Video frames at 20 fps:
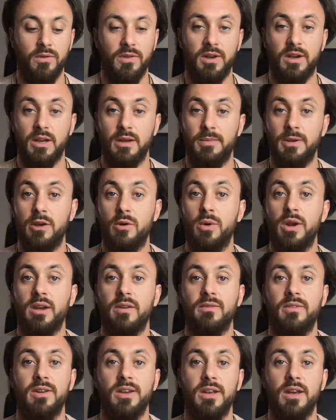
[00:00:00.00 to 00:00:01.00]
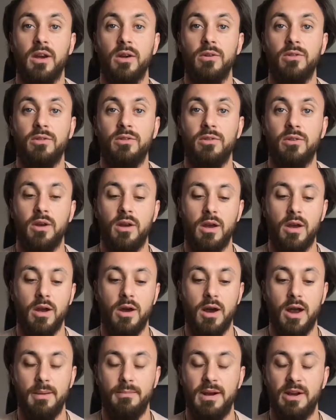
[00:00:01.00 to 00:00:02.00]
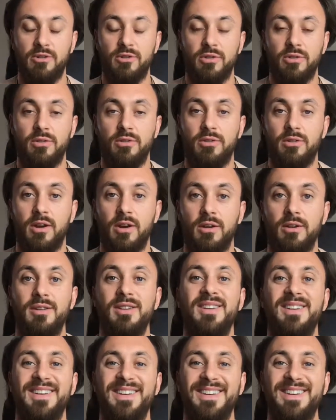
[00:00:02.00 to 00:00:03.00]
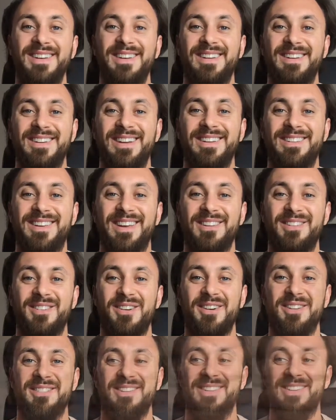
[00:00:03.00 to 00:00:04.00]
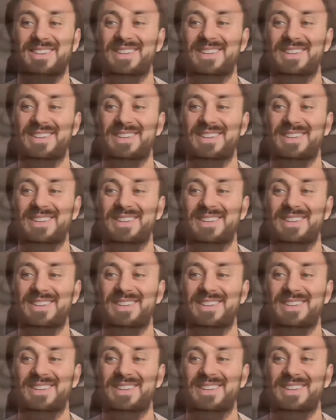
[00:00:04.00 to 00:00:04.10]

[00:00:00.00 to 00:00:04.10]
They're going to be quick videos, I imagine, so let's get started.